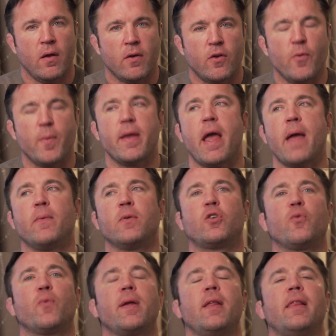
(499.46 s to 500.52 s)
To be able
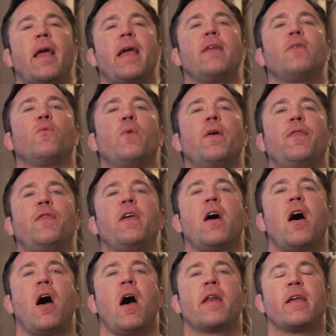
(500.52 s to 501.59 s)
to relate with the
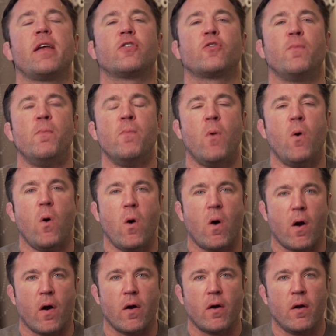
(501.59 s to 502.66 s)
audience
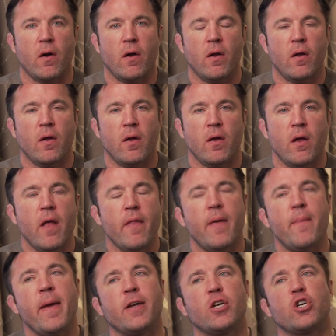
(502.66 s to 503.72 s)
more,
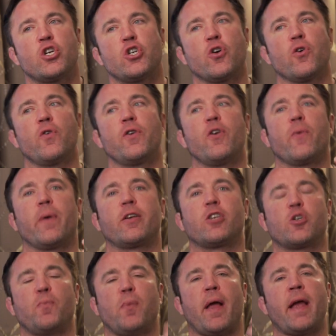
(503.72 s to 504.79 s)
then make sure you're
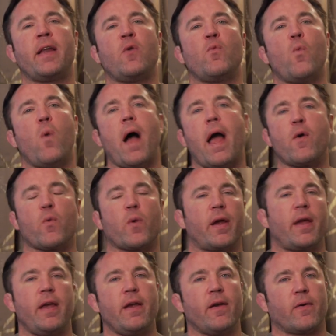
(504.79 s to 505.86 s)
explaining why we're
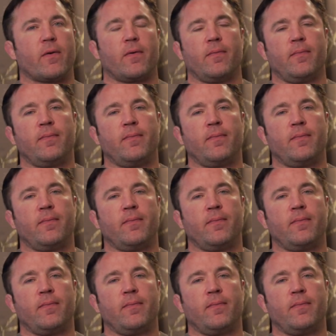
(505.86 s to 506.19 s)
here.